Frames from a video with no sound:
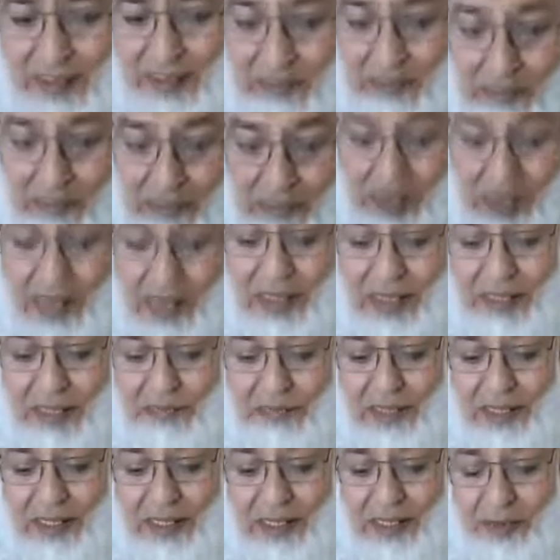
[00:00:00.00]
Might
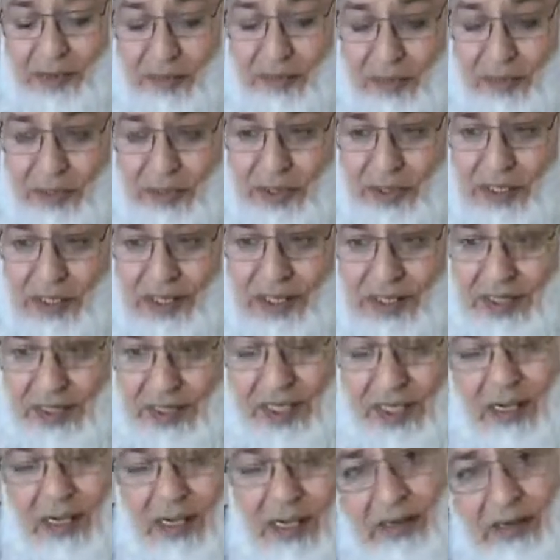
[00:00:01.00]
be in future,
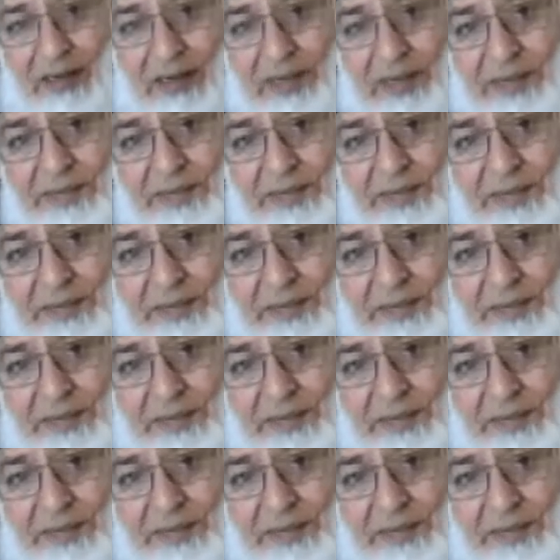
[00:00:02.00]
inshallah,